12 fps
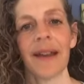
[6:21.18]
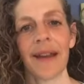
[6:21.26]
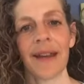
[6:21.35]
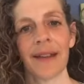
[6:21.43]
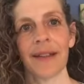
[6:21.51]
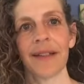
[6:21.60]

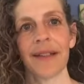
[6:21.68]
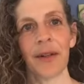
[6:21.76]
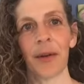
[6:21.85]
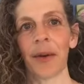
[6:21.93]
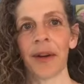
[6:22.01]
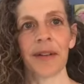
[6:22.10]
And,
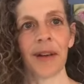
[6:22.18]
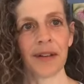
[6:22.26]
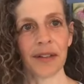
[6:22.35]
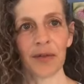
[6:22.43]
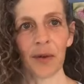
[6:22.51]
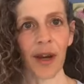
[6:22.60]
a
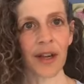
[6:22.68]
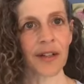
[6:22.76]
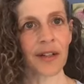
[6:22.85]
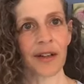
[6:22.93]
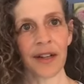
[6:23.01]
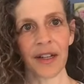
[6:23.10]
glass of
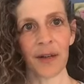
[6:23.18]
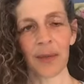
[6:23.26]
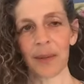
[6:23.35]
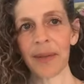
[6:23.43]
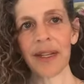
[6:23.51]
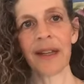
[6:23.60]
water, a
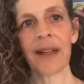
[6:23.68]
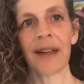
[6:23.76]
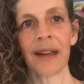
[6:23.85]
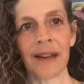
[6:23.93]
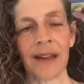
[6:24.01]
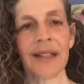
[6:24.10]
human
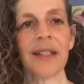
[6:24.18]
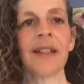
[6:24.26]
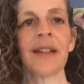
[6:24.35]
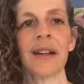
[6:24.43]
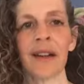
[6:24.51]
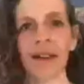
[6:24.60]
being, an
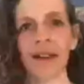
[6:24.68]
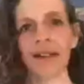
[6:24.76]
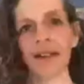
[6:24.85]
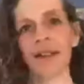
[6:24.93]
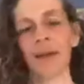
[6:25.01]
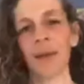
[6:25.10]
idea,
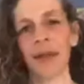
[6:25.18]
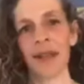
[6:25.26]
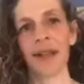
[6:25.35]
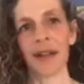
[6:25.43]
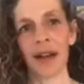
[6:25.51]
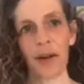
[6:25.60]
anything that we
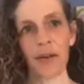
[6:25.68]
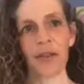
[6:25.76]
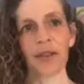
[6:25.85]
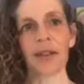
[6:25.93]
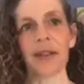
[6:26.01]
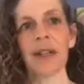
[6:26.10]

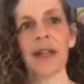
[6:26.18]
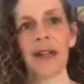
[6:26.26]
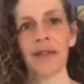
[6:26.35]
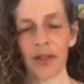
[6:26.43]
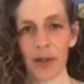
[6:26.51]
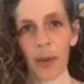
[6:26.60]
encounter,
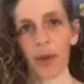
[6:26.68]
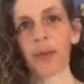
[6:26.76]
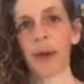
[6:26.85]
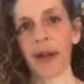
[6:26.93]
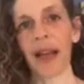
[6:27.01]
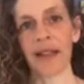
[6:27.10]
for the
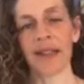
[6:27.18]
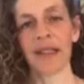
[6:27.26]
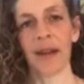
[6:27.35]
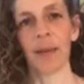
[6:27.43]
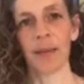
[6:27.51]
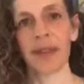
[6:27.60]
most part, has
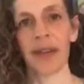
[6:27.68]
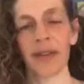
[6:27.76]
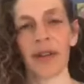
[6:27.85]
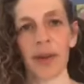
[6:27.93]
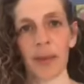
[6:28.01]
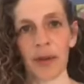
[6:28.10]
some
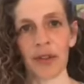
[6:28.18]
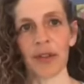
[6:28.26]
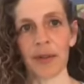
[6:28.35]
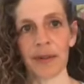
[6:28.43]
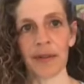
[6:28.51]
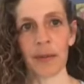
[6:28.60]
level of
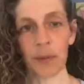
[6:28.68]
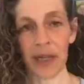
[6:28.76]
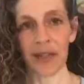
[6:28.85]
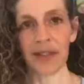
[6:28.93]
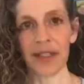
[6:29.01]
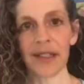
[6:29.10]
emotional
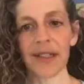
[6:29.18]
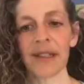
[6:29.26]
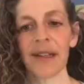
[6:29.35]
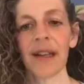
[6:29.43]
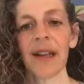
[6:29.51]
relevance.